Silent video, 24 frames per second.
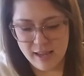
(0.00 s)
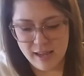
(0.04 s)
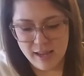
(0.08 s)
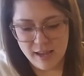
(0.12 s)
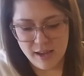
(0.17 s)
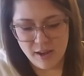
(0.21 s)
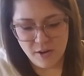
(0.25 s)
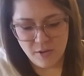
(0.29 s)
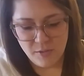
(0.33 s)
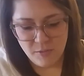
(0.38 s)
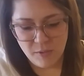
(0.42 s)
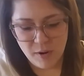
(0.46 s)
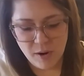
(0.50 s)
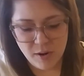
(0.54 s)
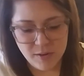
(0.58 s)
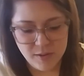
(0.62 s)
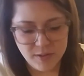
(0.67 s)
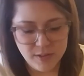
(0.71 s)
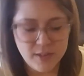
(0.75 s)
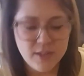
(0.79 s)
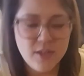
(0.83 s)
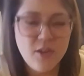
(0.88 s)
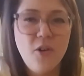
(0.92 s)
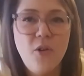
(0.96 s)

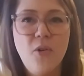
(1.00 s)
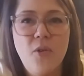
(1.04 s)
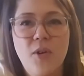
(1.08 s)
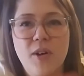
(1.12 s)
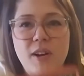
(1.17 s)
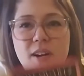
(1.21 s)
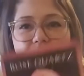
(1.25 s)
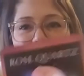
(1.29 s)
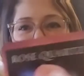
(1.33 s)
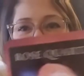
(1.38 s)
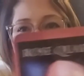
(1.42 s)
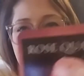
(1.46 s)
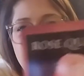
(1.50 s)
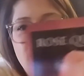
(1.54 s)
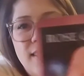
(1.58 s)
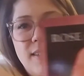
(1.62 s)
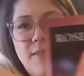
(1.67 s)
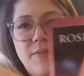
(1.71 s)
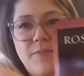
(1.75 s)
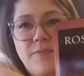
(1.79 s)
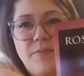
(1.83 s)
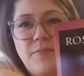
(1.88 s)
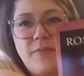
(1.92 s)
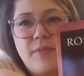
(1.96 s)
Rose Quartz,
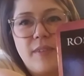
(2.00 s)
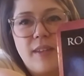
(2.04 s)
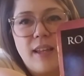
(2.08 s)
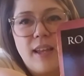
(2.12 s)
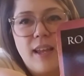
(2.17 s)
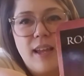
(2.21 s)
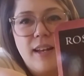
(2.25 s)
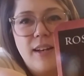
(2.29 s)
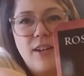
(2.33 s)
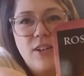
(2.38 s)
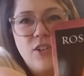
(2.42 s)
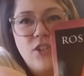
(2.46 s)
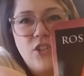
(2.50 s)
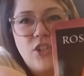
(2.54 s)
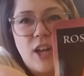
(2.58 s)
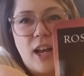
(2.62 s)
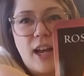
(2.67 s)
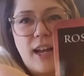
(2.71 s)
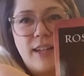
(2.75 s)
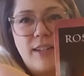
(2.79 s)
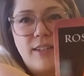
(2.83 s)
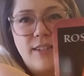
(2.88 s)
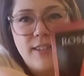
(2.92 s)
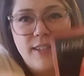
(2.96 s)
Inner
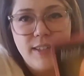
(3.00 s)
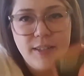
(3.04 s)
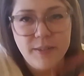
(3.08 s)
Child.